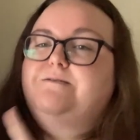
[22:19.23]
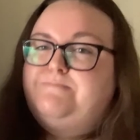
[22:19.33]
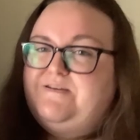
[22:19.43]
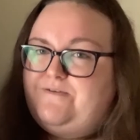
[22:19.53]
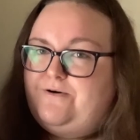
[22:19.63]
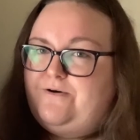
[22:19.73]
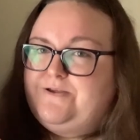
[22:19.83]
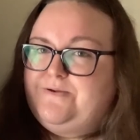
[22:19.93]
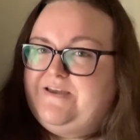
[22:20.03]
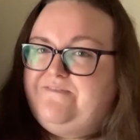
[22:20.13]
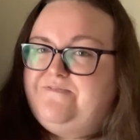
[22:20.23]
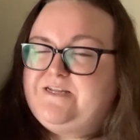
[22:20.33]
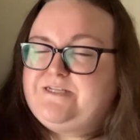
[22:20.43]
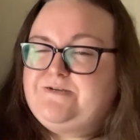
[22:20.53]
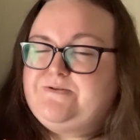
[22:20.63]
before you give
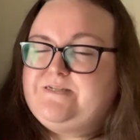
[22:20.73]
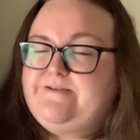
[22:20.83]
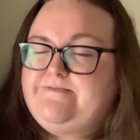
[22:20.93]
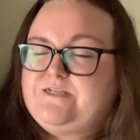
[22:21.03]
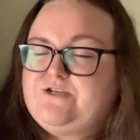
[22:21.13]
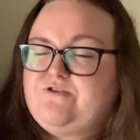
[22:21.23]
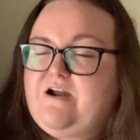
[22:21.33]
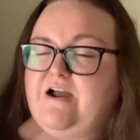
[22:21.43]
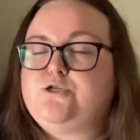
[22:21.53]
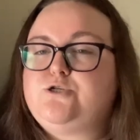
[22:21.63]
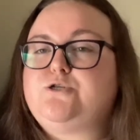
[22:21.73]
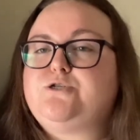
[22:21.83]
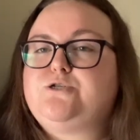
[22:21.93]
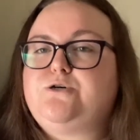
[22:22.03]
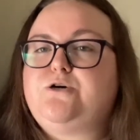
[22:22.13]
this new series a try,
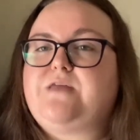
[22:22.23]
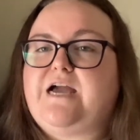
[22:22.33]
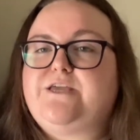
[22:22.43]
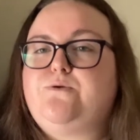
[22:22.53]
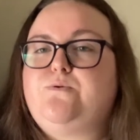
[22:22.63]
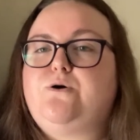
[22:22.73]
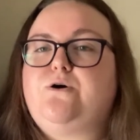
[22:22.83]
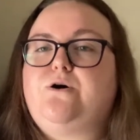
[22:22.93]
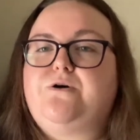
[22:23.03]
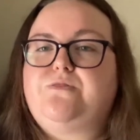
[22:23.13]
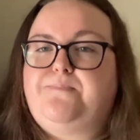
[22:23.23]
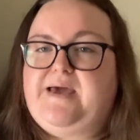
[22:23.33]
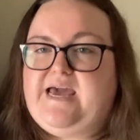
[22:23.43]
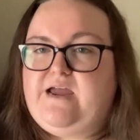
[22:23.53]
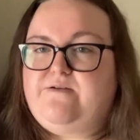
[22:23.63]
just so that you know the
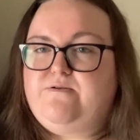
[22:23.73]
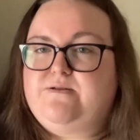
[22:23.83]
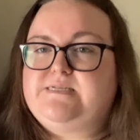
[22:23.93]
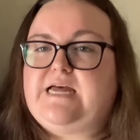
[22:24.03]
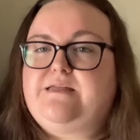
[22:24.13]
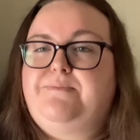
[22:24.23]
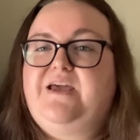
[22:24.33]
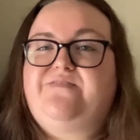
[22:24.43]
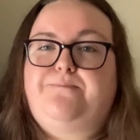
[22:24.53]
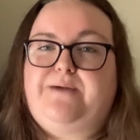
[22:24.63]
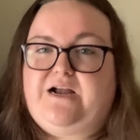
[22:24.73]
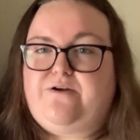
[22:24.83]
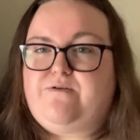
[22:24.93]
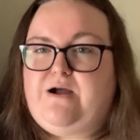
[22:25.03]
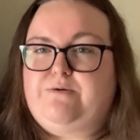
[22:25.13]
parents and a bit of the
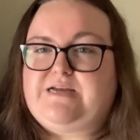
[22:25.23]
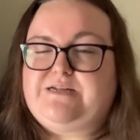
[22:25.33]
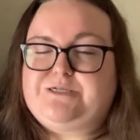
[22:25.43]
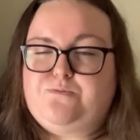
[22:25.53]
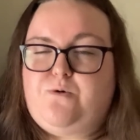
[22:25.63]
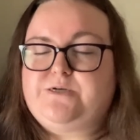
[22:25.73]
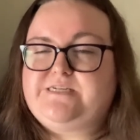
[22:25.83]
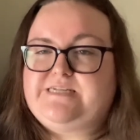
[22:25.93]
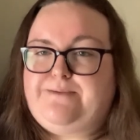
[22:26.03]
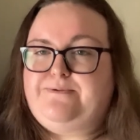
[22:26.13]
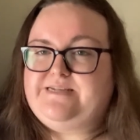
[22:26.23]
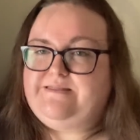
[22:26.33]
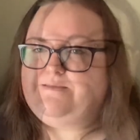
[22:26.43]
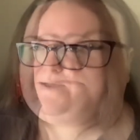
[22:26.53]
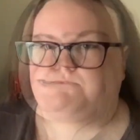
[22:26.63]
background as to what has happened in
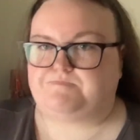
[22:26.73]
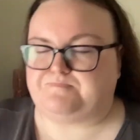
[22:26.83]
the past.